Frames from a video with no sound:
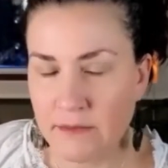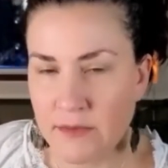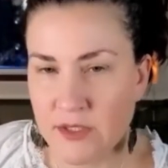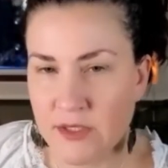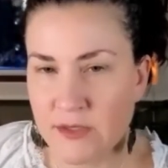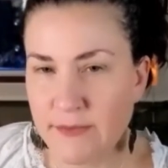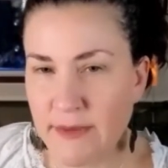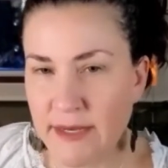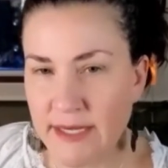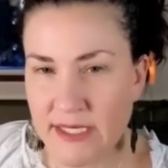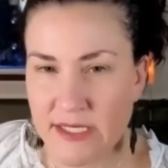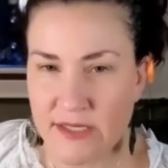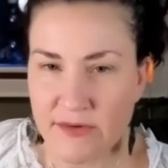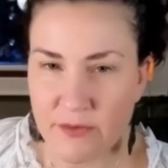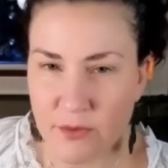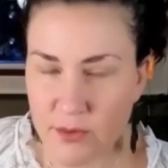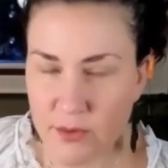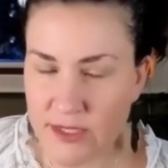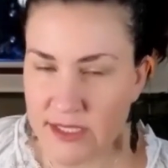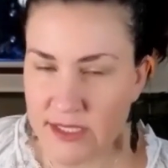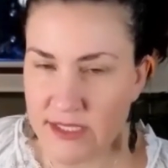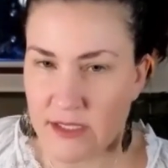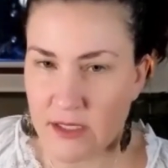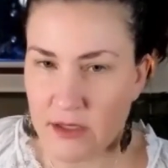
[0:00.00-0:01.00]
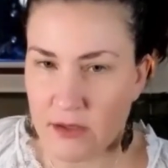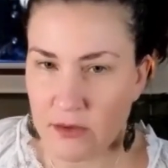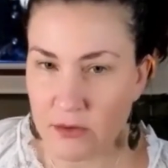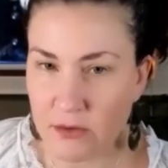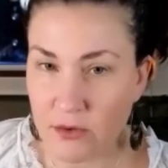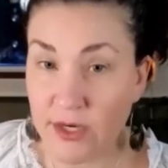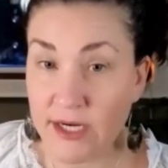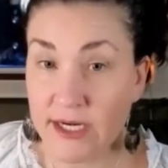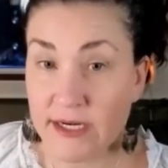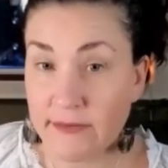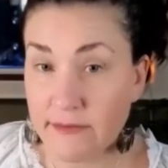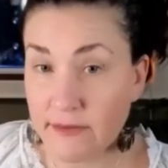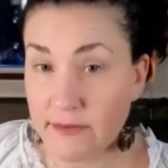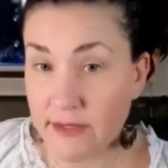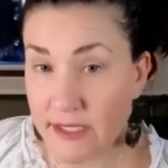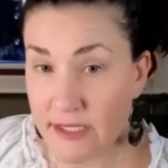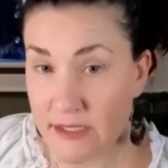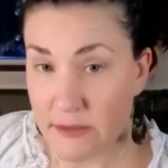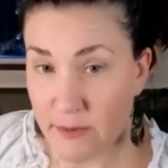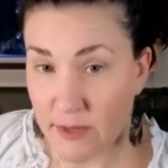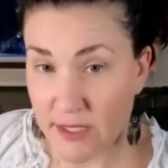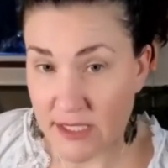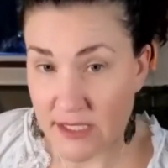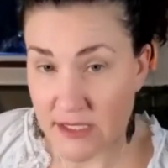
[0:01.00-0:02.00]
There's many different ways I'll creatively
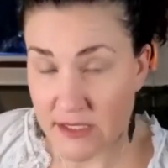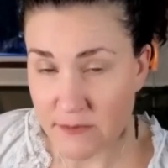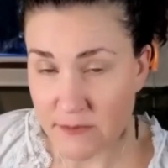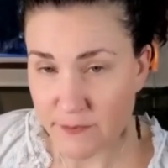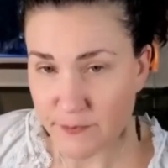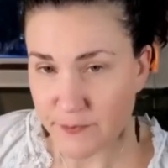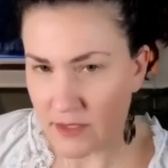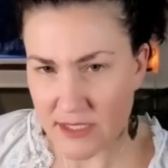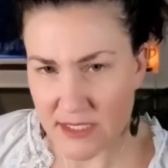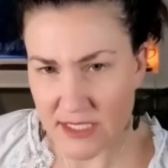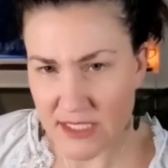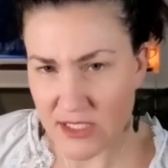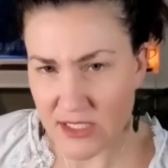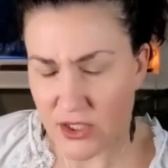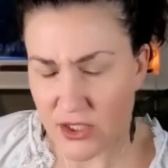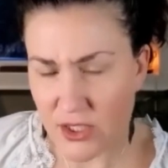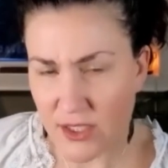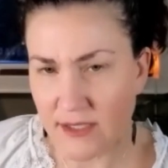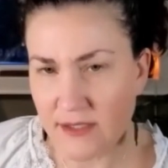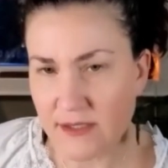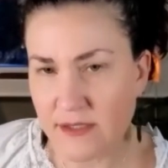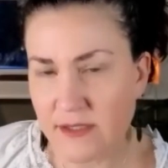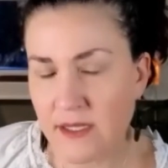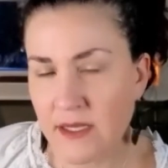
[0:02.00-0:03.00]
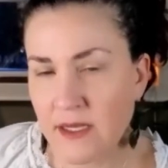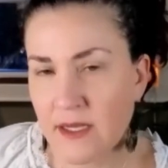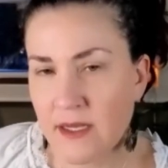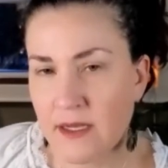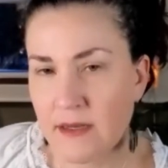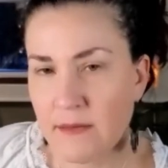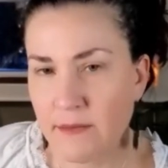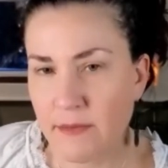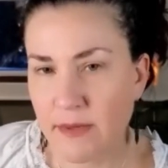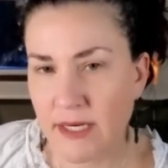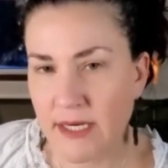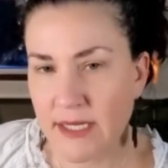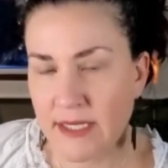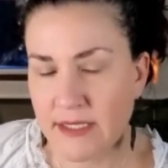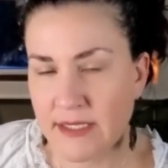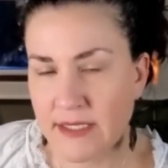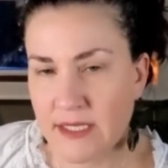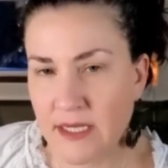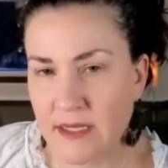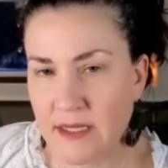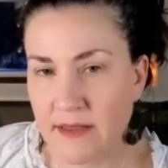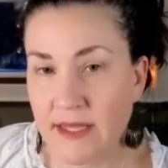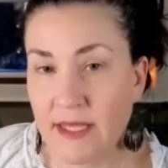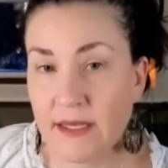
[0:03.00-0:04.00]
express the teachings. But
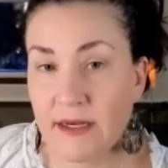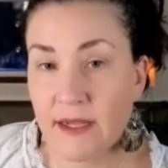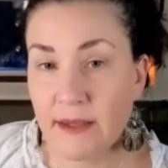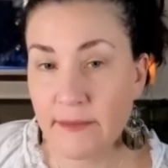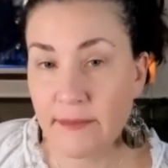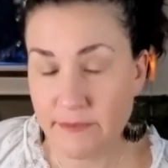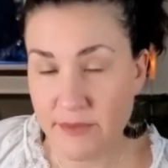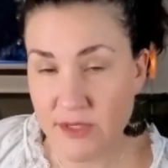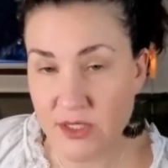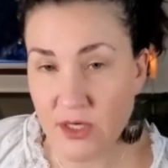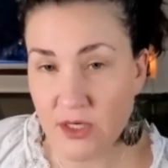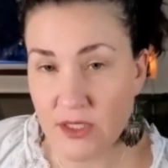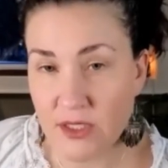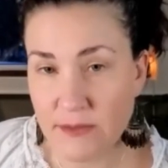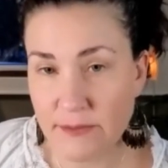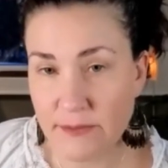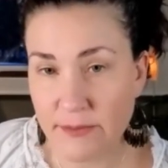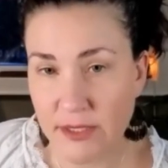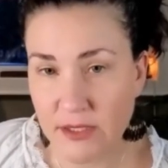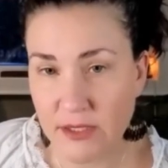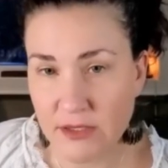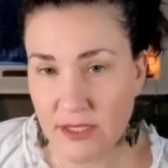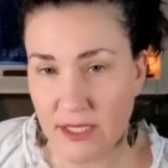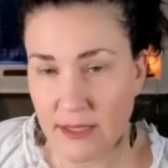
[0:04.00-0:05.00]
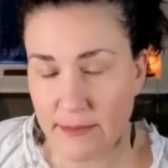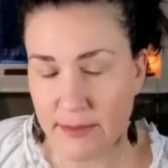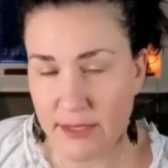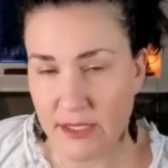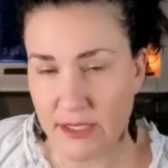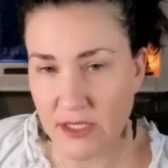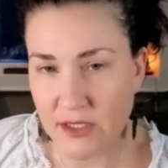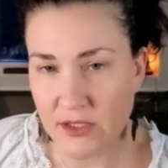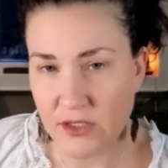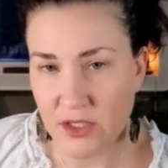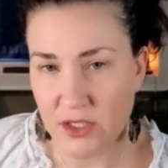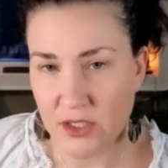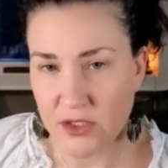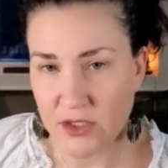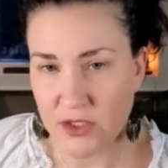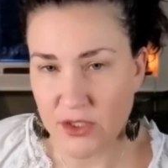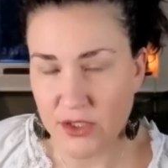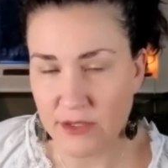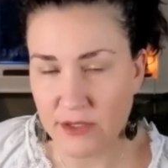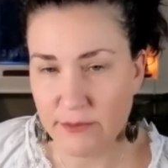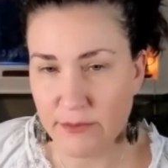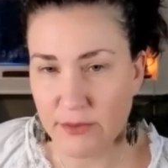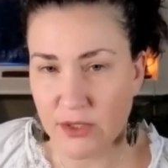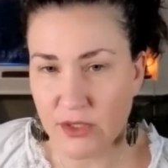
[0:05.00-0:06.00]
then I started to build Yummy.Doctor
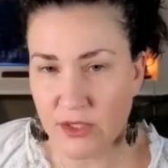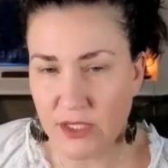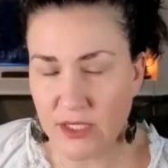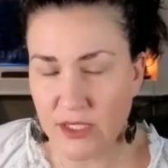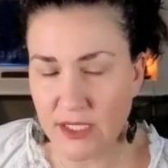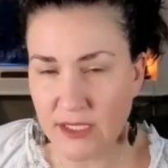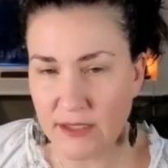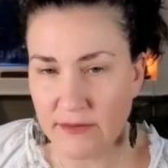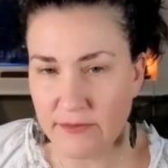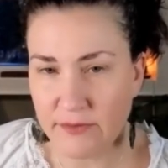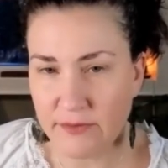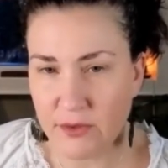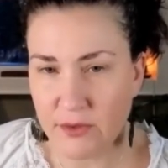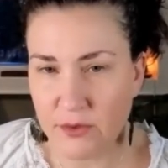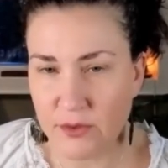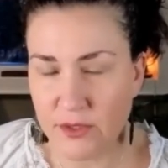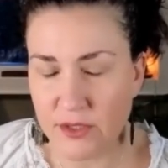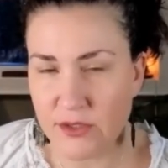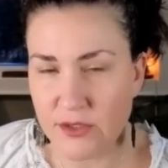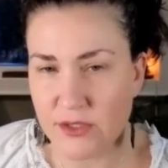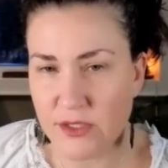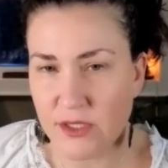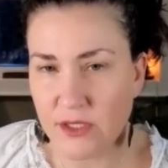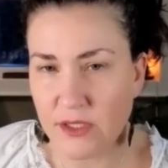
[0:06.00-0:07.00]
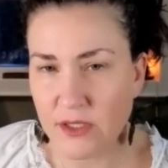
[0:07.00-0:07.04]
community a few years